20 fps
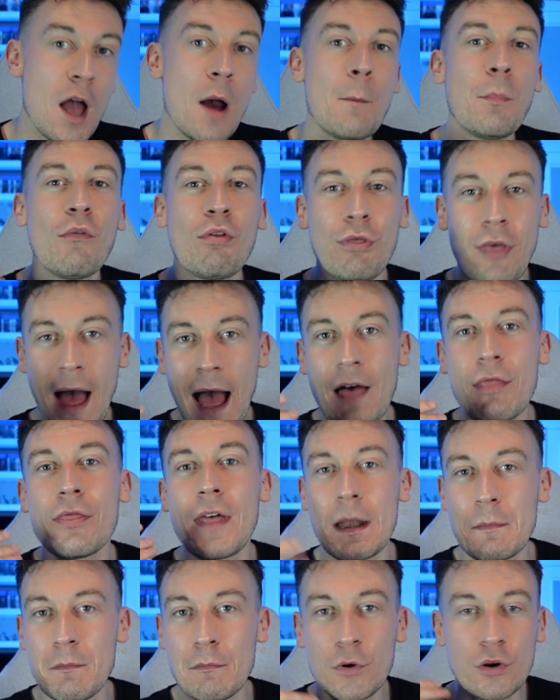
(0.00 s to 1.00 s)
But that
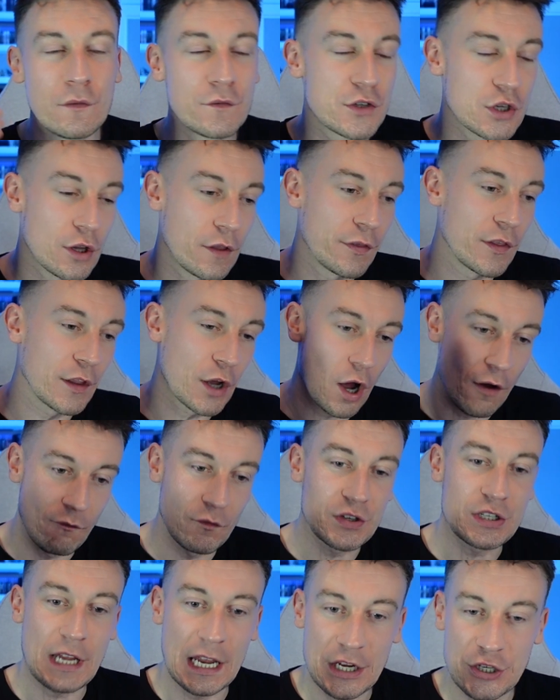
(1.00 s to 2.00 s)
then moves on the
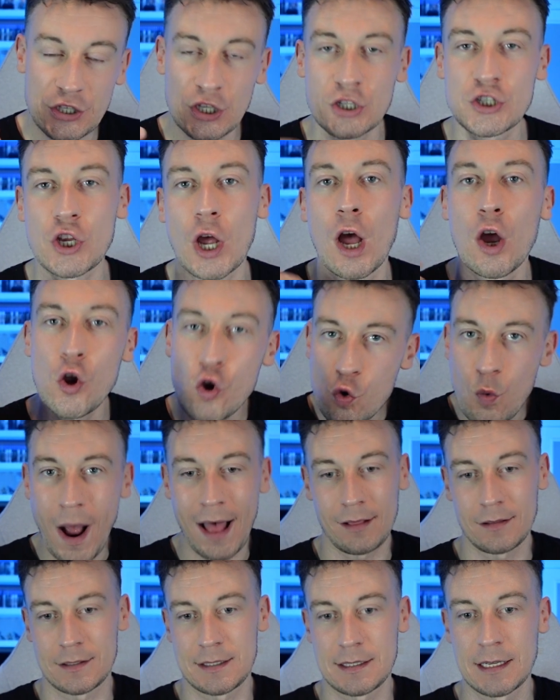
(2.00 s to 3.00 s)
conversation to who
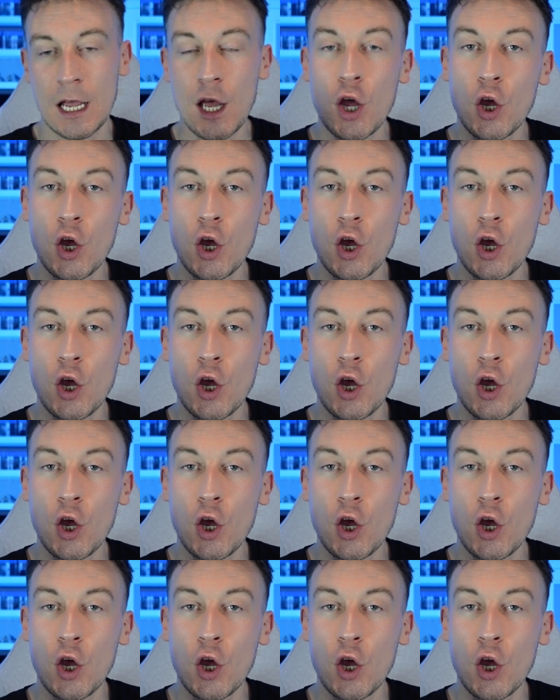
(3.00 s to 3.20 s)
else?